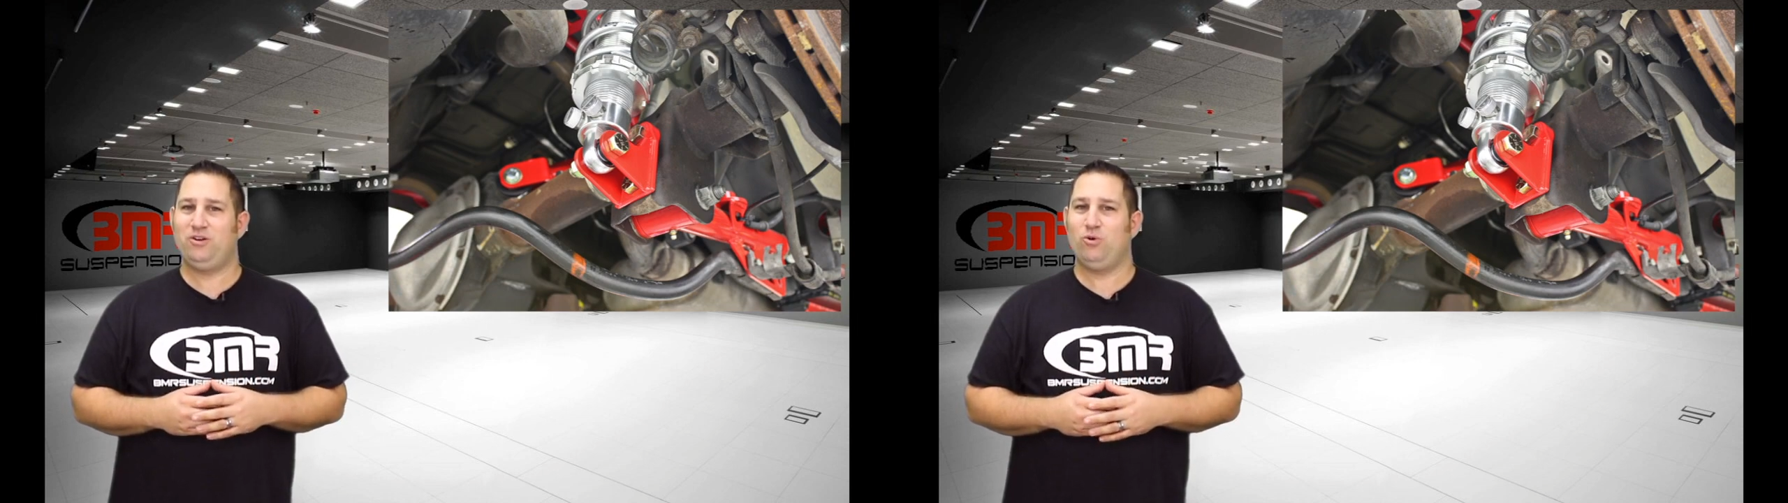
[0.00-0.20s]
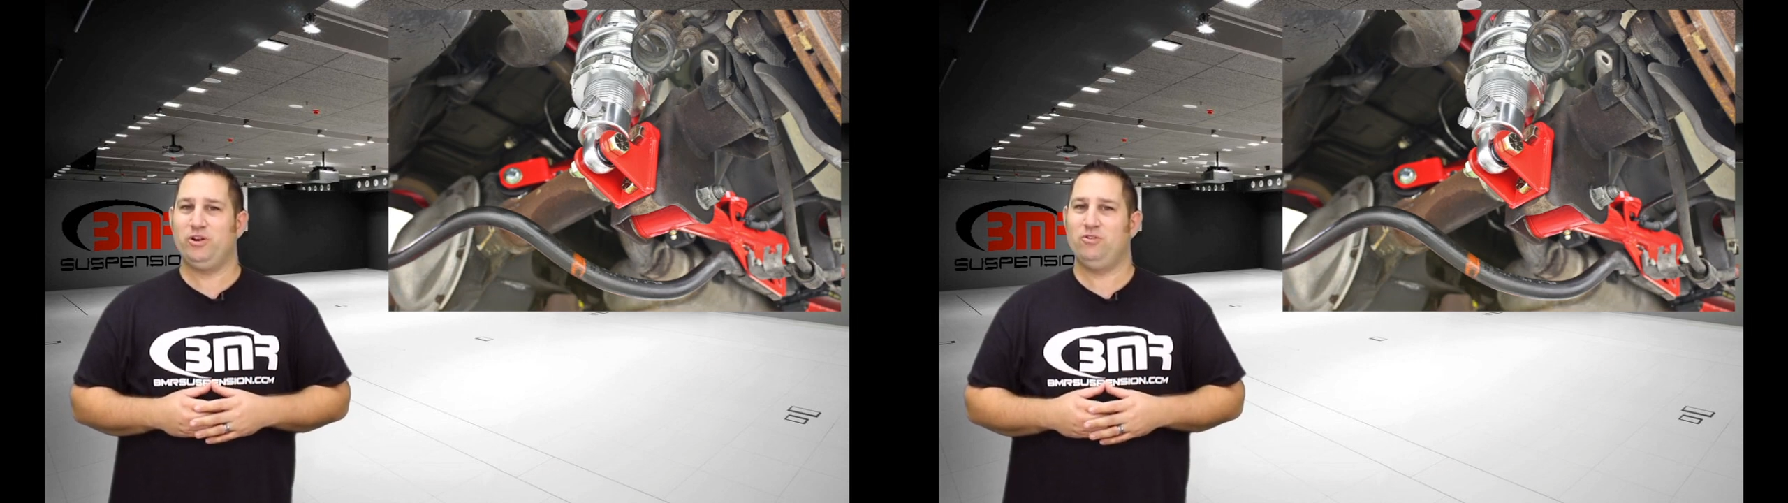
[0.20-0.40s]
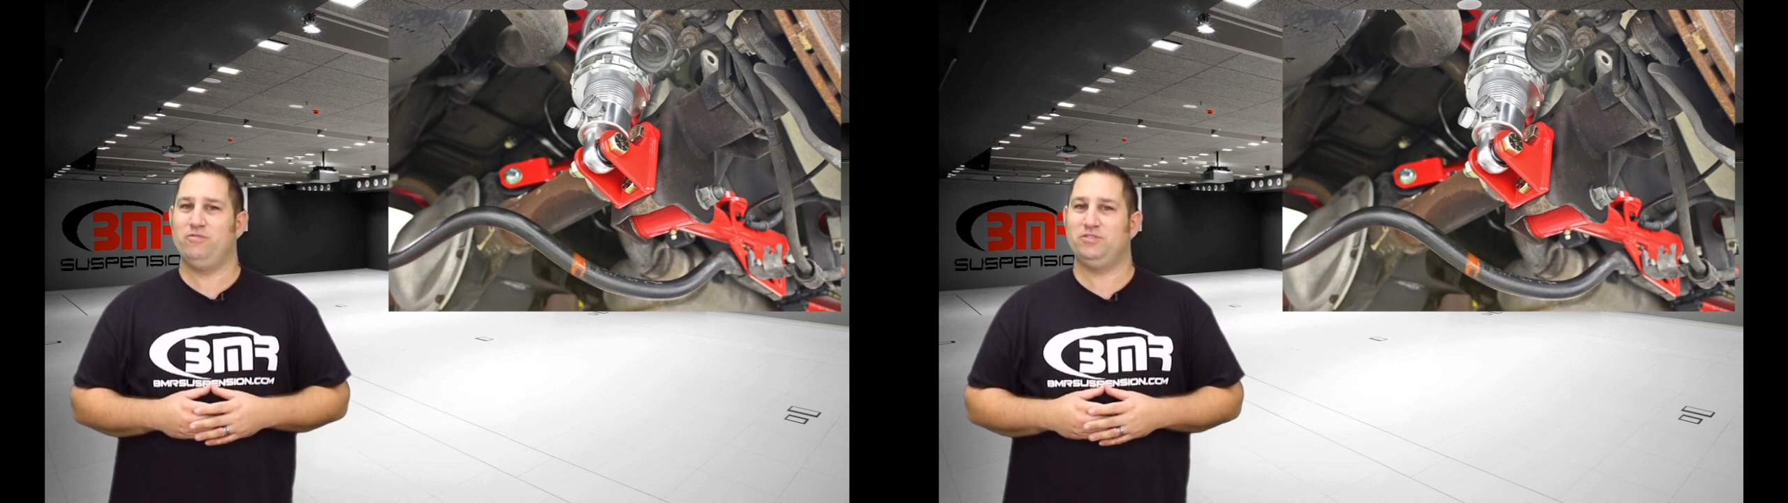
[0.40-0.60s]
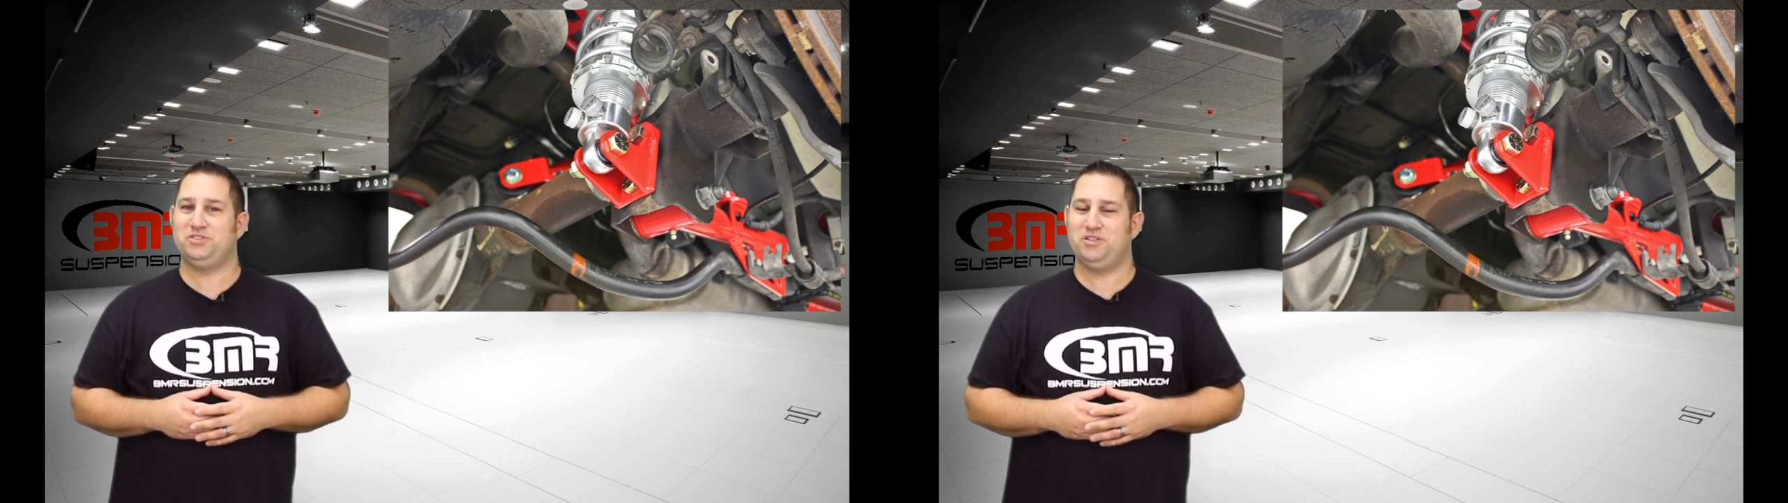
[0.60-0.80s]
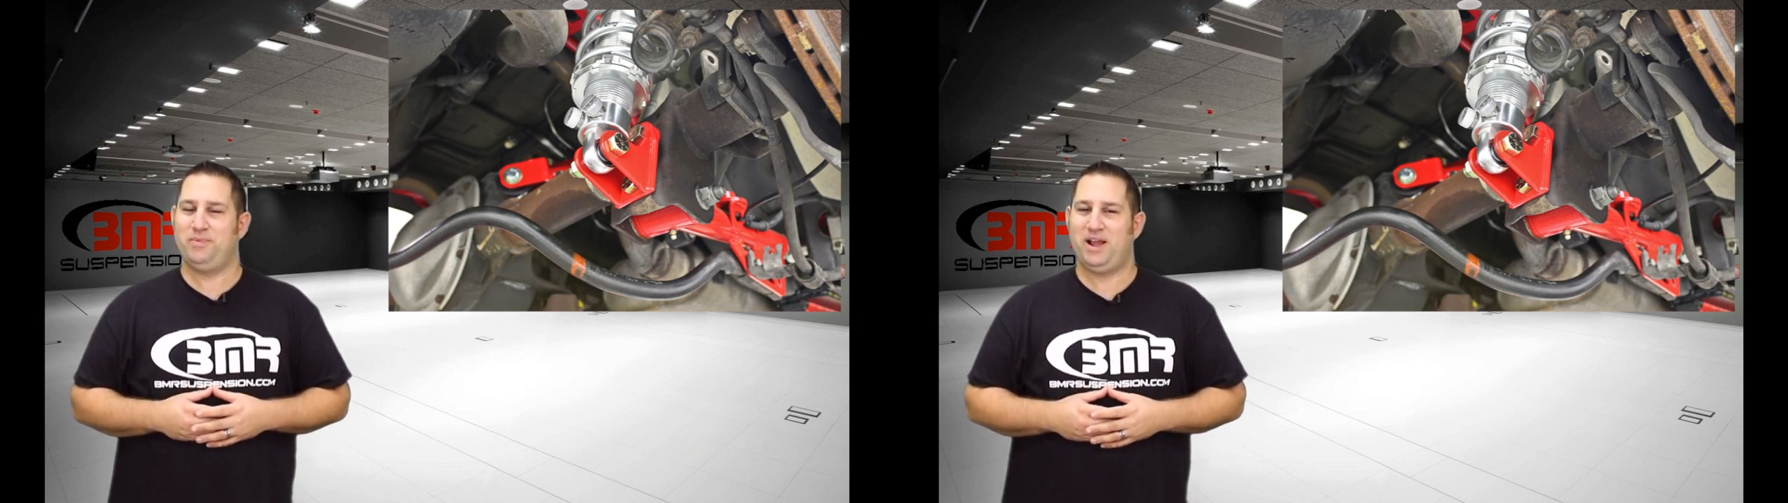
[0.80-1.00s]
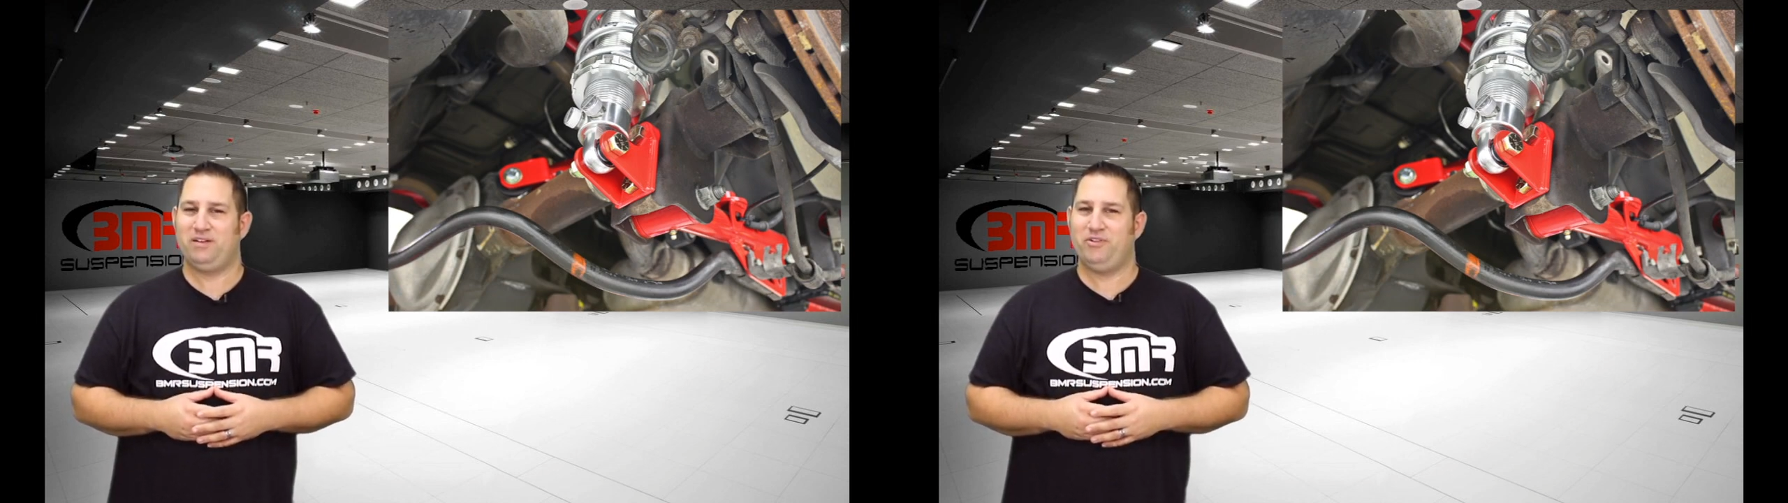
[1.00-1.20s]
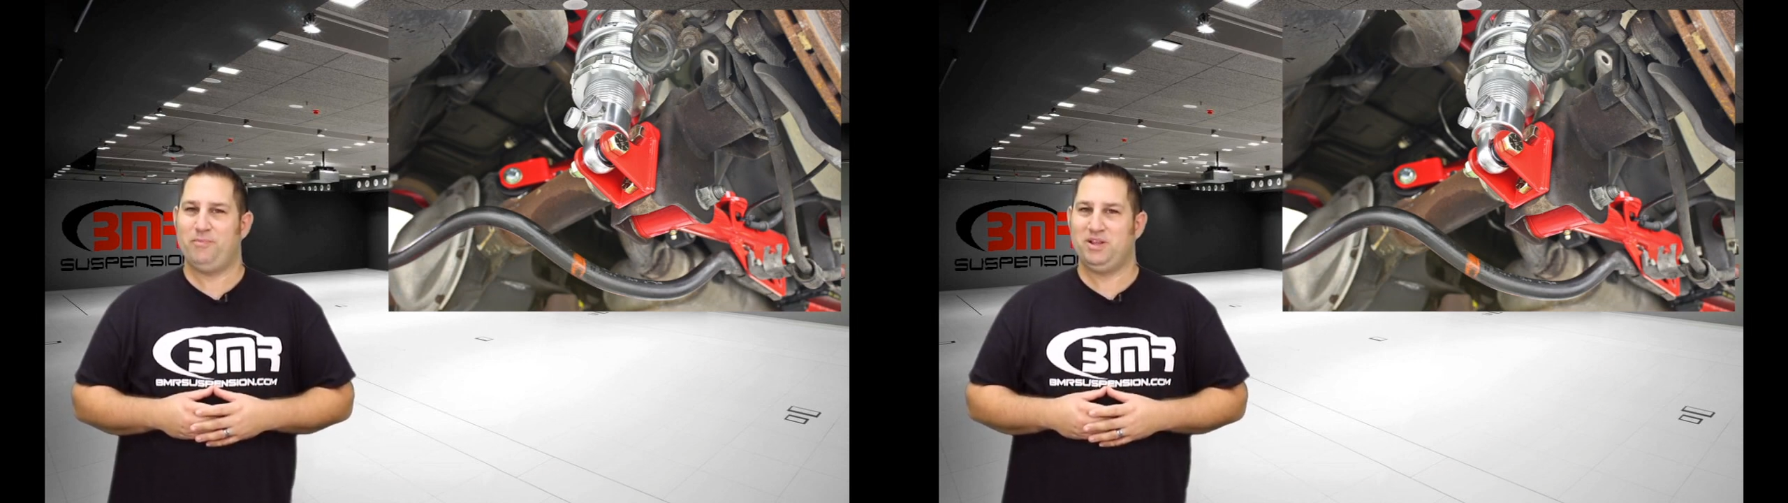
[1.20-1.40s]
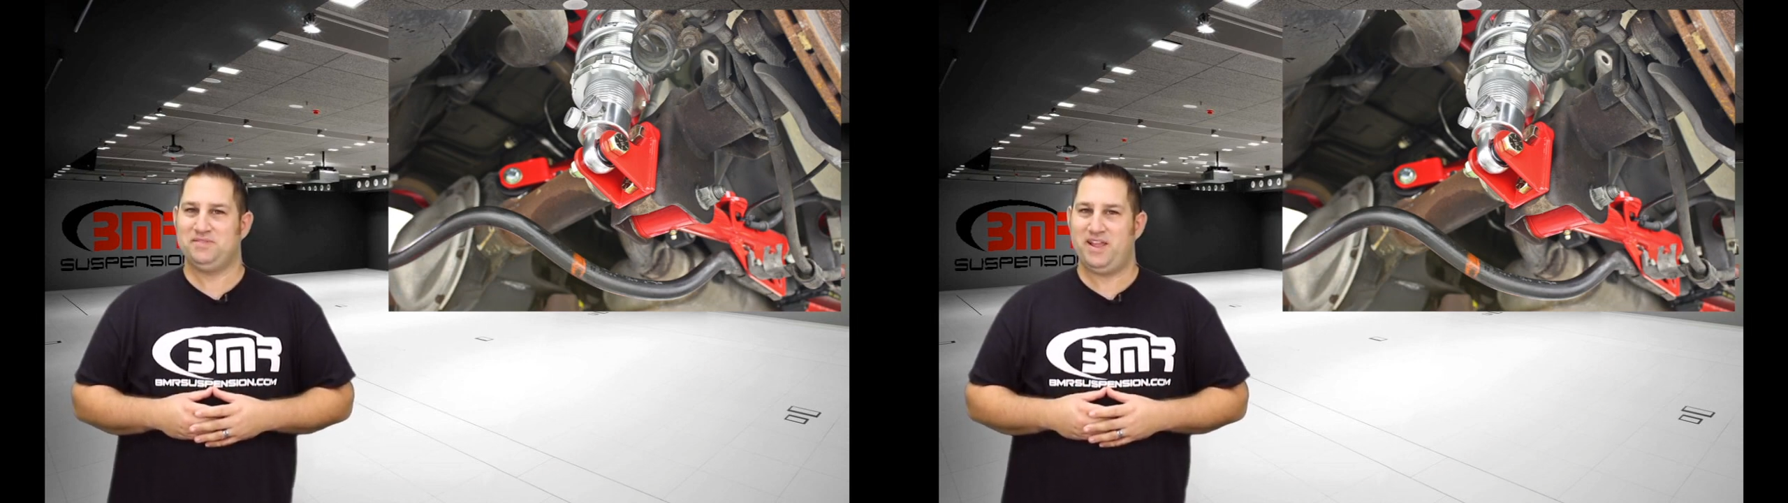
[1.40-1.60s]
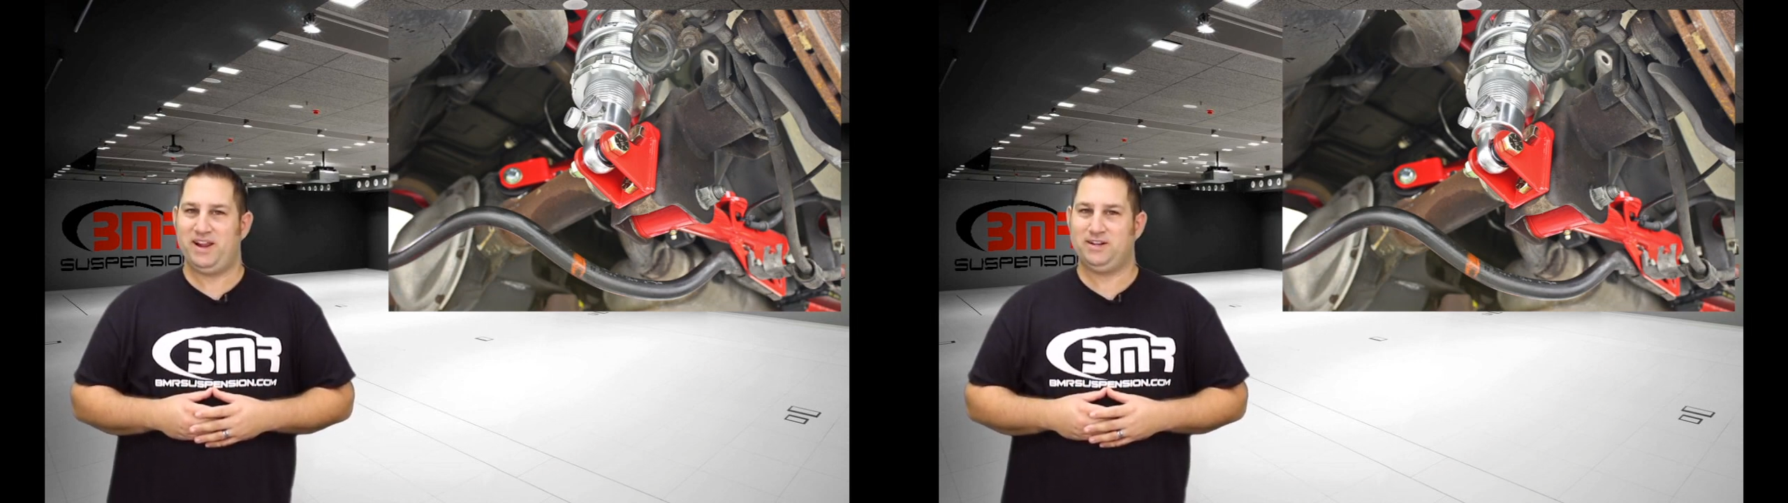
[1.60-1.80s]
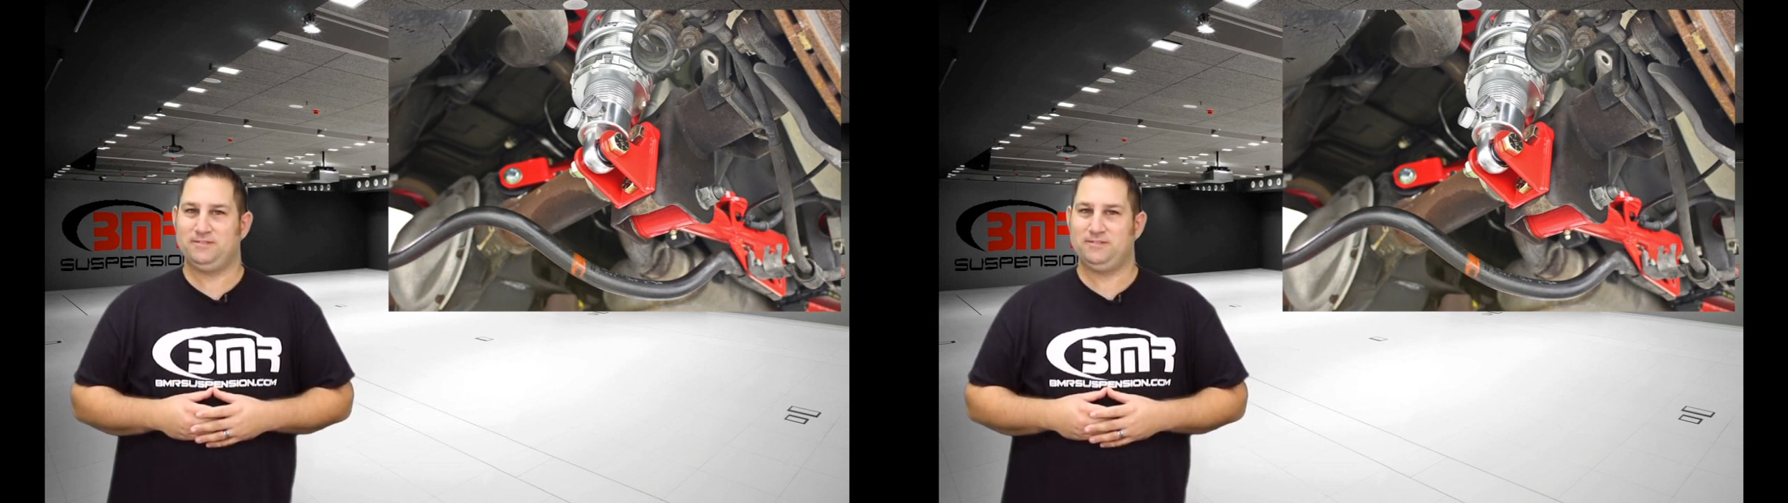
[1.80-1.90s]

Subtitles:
coilovers to the back of your Mustang.